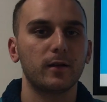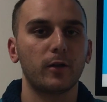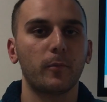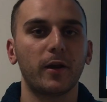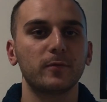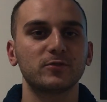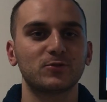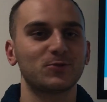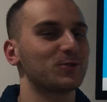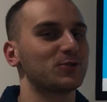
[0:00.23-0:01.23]
Hello, my name
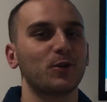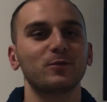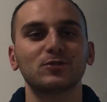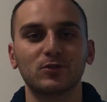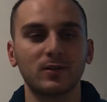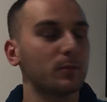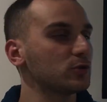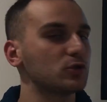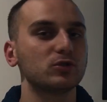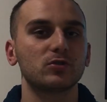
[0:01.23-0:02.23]
is George Thomas, student
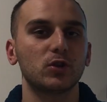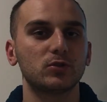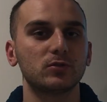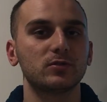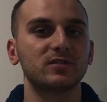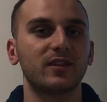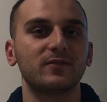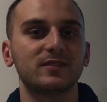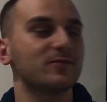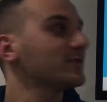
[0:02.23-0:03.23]
number
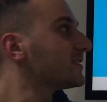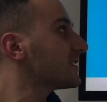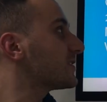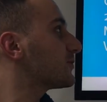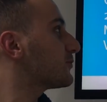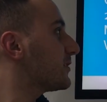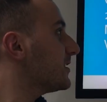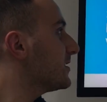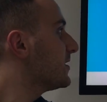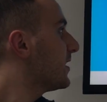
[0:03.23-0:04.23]

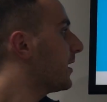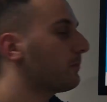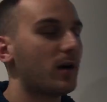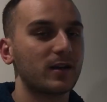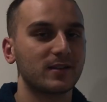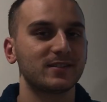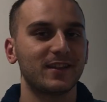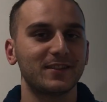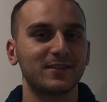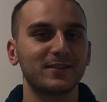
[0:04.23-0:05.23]
202277763, Marketing
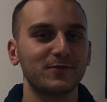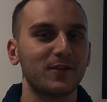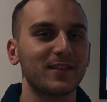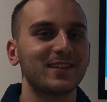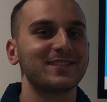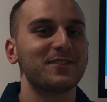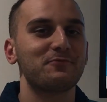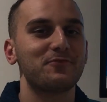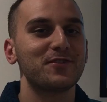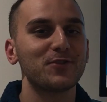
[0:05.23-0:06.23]
Standard Deliver. This is the
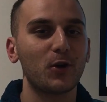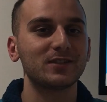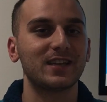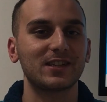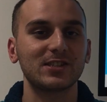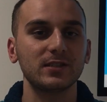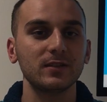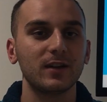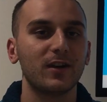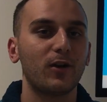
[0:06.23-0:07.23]
video
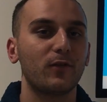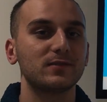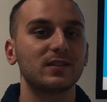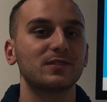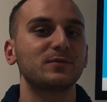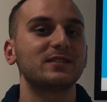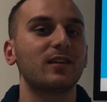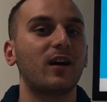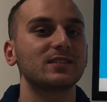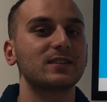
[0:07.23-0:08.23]
section of assessment
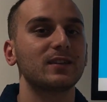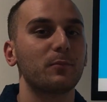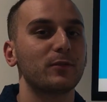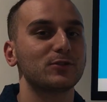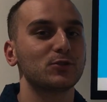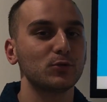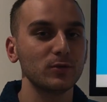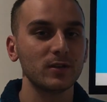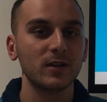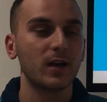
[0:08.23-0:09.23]
task number
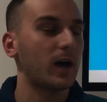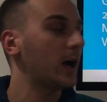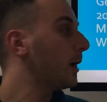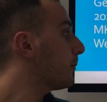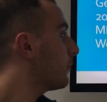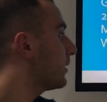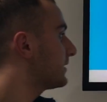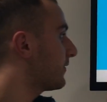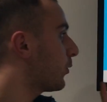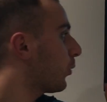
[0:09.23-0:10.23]
2.
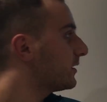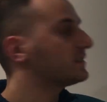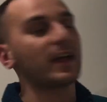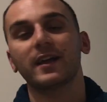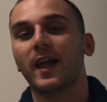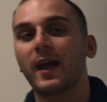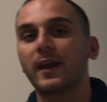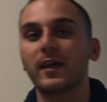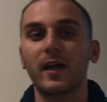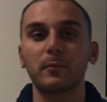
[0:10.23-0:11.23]
Attend the Wednesday 8
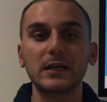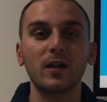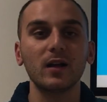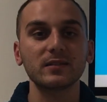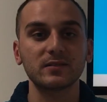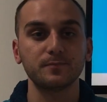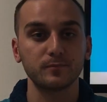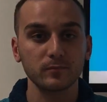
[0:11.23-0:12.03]
a.m. class.